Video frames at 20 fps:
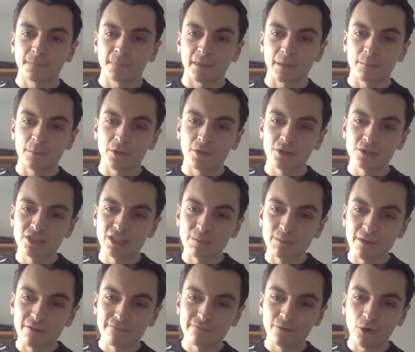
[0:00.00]
Because to
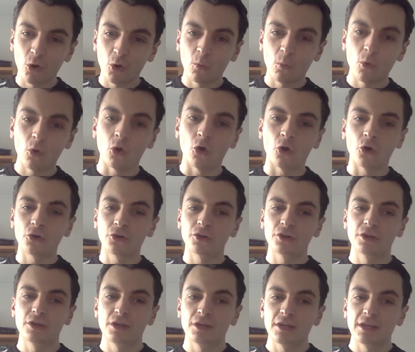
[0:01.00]
be forewarned
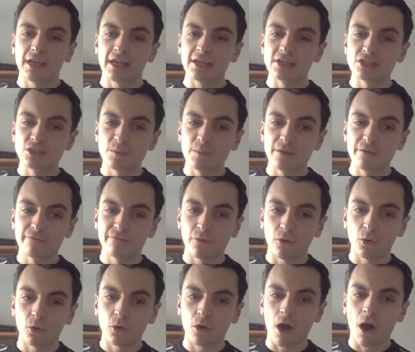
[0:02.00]
is to be
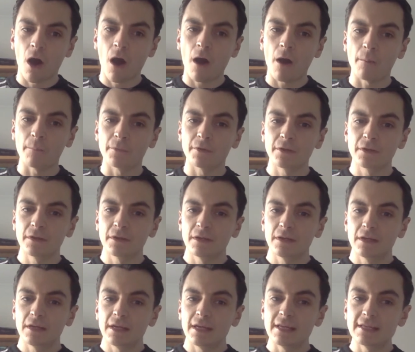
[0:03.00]
forearmed.
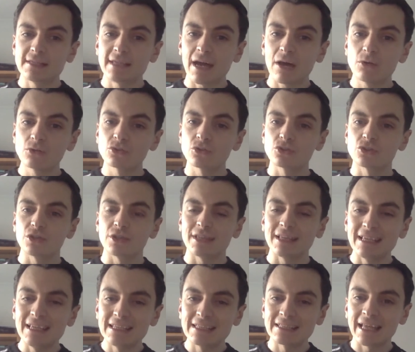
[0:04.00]
He tells us
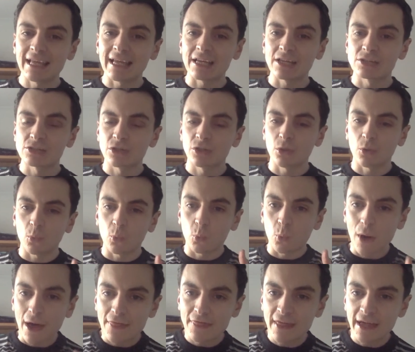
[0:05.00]
these things so that
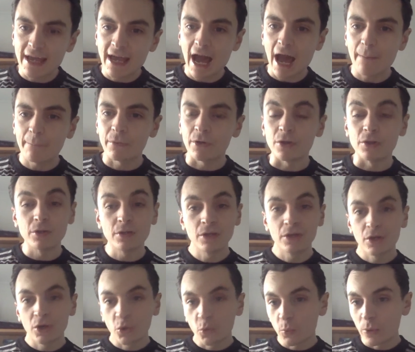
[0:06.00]
when they happen,
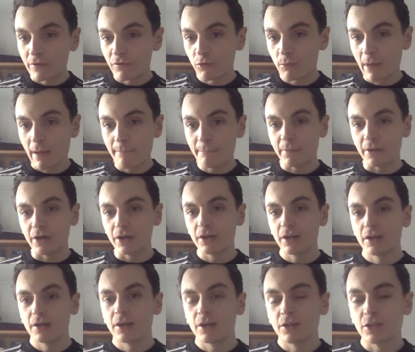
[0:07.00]
we remember
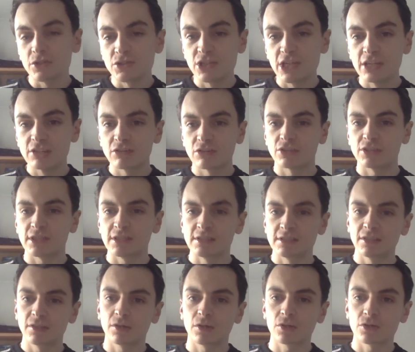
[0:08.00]
that Jesus is
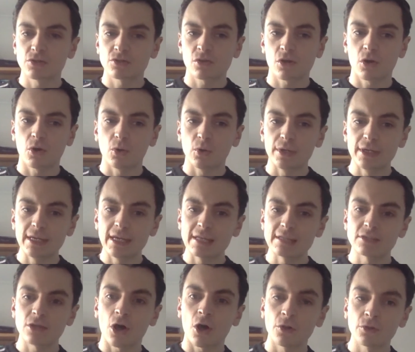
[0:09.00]
still in control. He
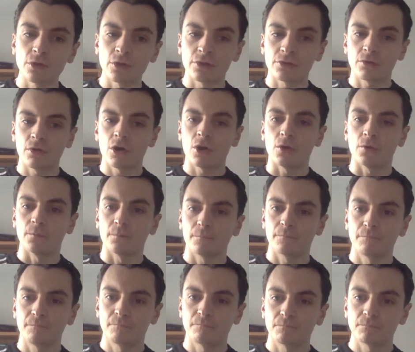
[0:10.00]
is on the throne.
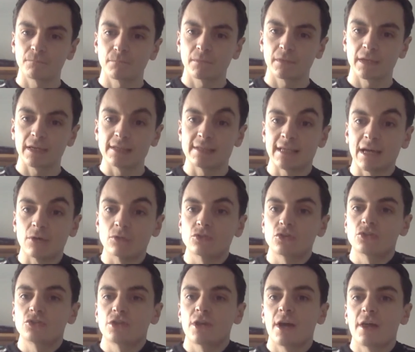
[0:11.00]
He tells
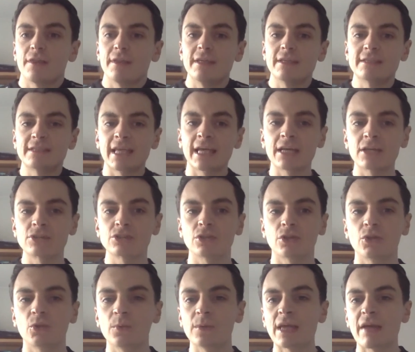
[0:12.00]
us these things so
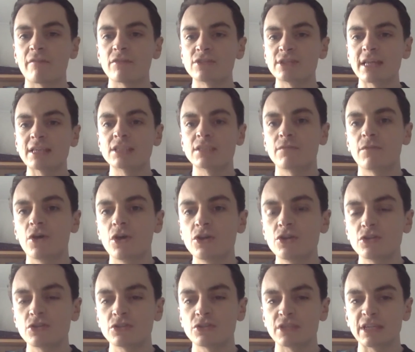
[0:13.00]
that we have a sense of
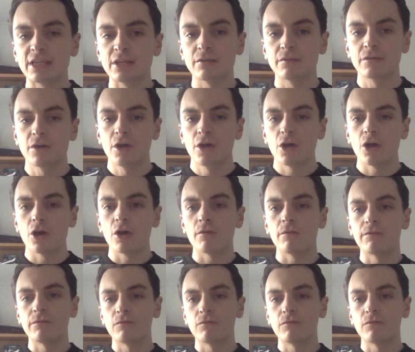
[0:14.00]
urgency of